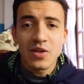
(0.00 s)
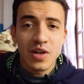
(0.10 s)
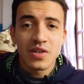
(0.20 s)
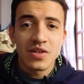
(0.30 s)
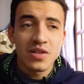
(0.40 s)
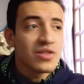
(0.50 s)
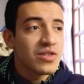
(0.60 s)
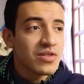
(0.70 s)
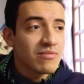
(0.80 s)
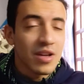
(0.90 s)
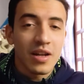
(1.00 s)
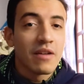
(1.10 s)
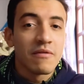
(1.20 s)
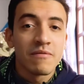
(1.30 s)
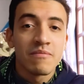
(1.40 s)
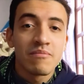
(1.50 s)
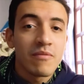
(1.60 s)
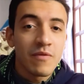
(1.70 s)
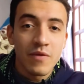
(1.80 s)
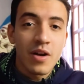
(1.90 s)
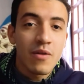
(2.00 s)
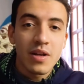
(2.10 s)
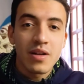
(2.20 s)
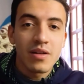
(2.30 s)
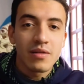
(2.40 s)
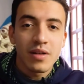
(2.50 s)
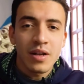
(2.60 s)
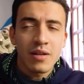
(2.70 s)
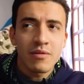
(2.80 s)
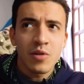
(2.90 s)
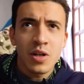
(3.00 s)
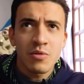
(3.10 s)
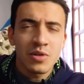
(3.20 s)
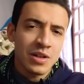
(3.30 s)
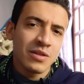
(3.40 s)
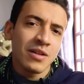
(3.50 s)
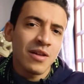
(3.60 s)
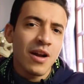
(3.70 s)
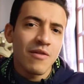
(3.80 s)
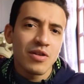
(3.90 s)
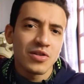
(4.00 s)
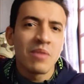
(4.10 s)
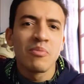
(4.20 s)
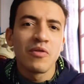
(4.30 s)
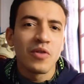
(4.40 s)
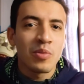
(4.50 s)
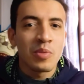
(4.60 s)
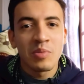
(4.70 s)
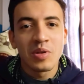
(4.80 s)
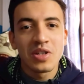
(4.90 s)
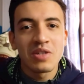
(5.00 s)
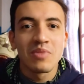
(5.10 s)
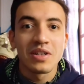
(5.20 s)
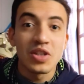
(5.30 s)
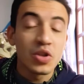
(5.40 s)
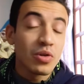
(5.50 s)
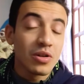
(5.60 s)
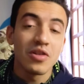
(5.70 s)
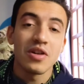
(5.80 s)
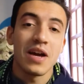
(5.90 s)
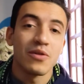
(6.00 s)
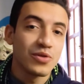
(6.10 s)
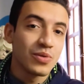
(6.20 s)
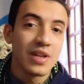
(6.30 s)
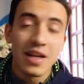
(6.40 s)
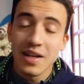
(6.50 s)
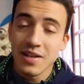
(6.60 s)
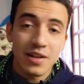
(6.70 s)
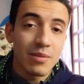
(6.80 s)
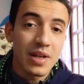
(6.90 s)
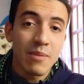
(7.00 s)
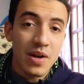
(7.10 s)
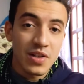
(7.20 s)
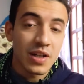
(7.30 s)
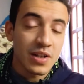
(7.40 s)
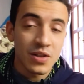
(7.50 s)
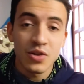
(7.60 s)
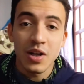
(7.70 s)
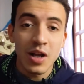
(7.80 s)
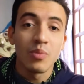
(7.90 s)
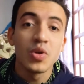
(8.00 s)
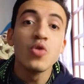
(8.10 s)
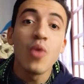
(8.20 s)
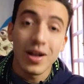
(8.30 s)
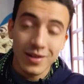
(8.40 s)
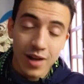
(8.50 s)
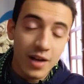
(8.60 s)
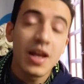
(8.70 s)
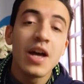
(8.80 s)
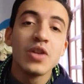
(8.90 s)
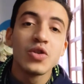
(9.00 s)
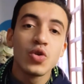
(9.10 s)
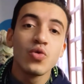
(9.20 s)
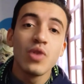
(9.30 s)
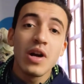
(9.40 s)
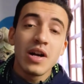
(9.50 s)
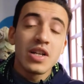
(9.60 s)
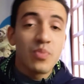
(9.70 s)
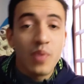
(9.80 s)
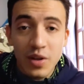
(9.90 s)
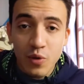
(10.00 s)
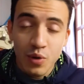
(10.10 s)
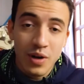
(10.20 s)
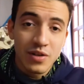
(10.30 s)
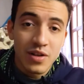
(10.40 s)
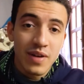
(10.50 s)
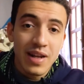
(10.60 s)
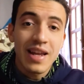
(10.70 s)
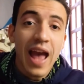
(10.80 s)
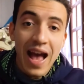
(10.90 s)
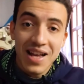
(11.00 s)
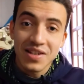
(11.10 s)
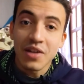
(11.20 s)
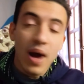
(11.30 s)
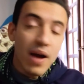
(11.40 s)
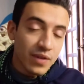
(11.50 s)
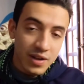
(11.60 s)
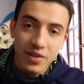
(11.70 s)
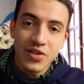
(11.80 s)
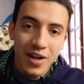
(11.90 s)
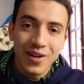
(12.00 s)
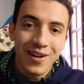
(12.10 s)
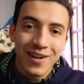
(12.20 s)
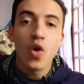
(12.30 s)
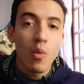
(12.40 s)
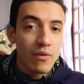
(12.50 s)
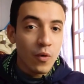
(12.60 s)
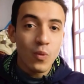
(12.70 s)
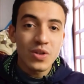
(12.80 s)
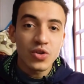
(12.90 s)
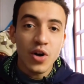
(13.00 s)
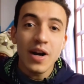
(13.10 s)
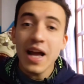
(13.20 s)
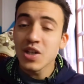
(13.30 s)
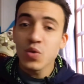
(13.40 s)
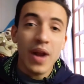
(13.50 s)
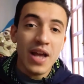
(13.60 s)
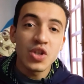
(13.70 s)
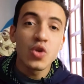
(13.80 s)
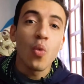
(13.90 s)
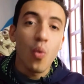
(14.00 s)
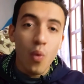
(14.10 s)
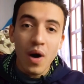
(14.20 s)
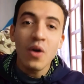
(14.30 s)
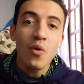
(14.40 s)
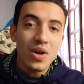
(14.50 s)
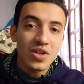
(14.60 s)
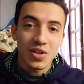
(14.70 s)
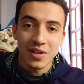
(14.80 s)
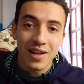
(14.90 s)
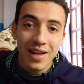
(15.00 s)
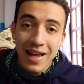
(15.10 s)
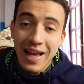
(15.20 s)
as you guys can see, just like a very, well, not a very simple photo manipulation, but you will learn how to do it. It's going to be amazing and it's going to help you a lot to spread your creativity as a graphic designer. So before we start, I just want to ask you one question.